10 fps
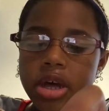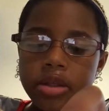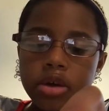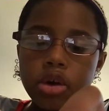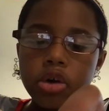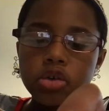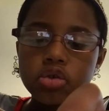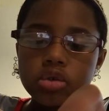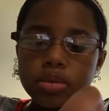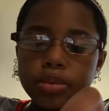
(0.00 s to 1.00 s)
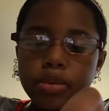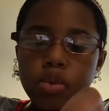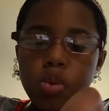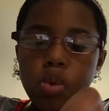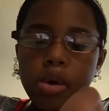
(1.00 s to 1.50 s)
The girls
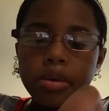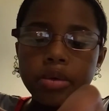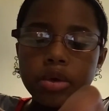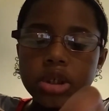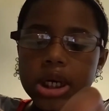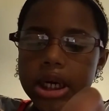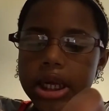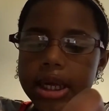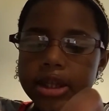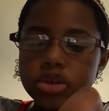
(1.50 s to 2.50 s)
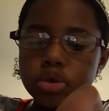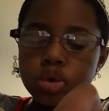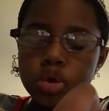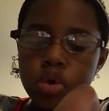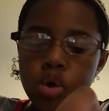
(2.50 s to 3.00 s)
wound their tiny hands into
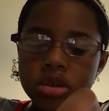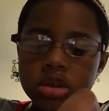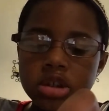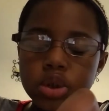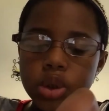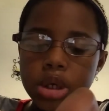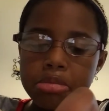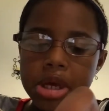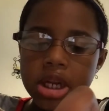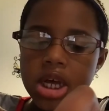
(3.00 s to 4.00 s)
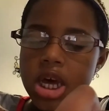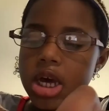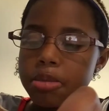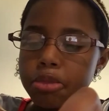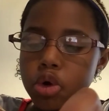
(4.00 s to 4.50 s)
the horse's silky mane,
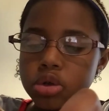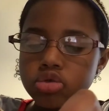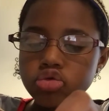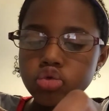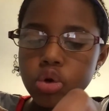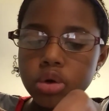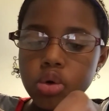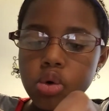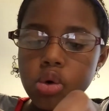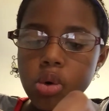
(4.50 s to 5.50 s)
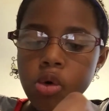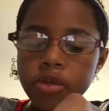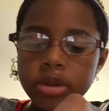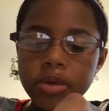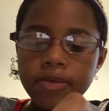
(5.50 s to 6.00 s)
and Merlin soared over
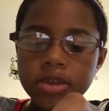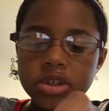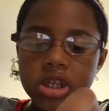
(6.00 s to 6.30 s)
the fence.